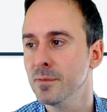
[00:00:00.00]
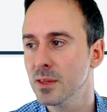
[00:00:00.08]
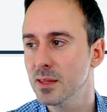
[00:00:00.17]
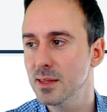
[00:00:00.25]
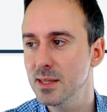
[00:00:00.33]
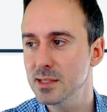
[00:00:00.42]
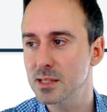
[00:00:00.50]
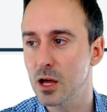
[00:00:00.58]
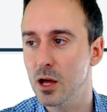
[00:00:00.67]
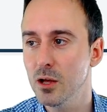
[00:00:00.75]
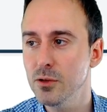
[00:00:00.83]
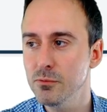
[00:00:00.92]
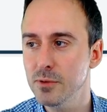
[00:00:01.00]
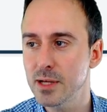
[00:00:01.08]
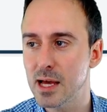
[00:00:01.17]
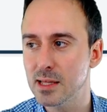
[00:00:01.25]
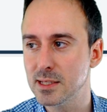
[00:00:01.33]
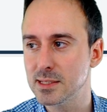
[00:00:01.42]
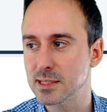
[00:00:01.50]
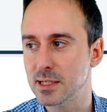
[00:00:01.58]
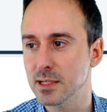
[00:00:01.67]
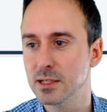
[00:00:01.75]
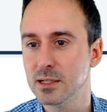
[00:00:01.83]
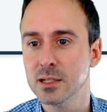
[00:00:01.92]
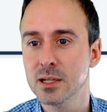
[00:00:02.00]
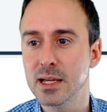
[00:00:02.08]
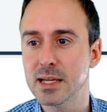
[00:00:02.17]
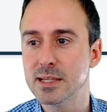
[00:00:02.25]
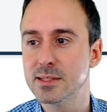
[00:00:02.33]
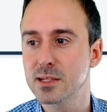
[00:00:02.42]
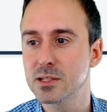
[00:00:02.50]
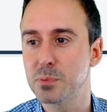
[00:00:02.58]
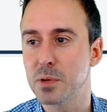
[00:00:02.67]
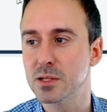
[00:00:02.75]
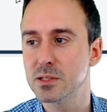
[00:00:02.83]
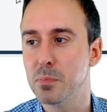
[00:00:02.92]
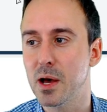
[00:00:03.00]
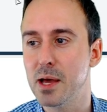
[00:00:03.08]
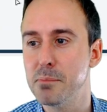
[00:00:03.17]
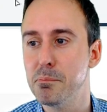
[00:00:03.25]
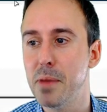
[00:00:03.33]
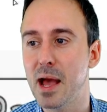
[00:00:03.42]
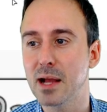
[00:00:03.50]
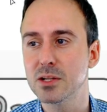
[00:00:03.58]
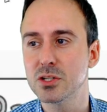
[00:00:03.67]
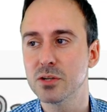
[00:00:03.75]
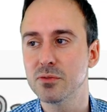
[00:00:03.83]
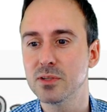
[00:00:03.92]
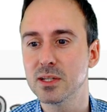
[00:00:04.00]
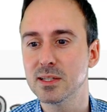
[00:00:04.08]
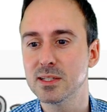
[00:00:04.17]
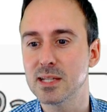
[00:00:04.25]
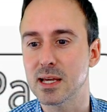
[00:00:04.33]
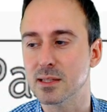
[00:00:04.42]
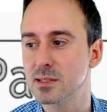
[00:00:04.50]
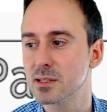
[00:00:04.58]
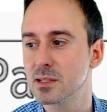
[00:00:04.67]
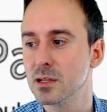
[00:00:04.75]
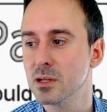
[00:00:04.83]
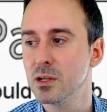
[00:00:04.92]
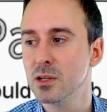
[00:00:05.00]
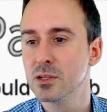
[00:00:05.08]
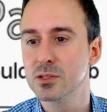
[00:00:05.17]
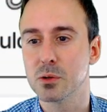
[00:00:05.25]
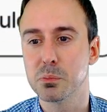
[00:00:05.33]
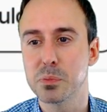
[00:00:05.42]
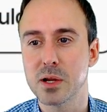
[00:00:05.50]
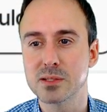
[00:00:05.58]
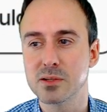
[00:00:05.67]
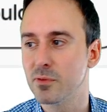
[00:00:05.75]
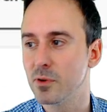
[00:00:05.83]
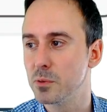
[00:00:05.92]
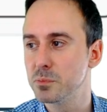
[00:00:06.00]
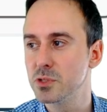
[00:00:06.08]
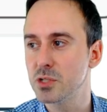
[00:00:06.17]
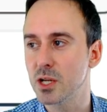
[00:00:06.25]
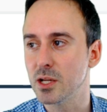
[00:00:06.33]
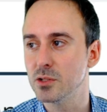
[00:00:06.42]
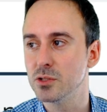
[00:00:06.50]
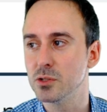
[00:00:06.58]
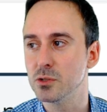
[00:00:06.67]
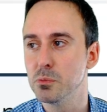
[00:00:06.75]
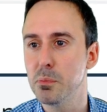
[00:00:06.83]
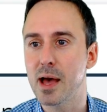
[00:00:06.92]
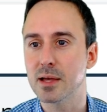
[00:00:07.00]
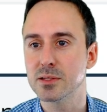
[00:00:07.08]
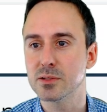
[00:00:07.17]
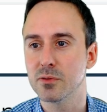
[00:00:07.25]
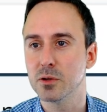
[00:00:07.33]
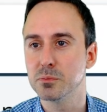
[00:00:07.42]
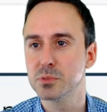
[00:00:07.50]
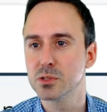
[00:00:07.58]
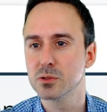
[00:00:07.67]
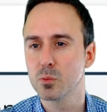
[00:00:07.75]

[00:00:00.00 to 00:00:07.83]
This unreality is expressed by backshifting the tense. So present verbs change to past verbs.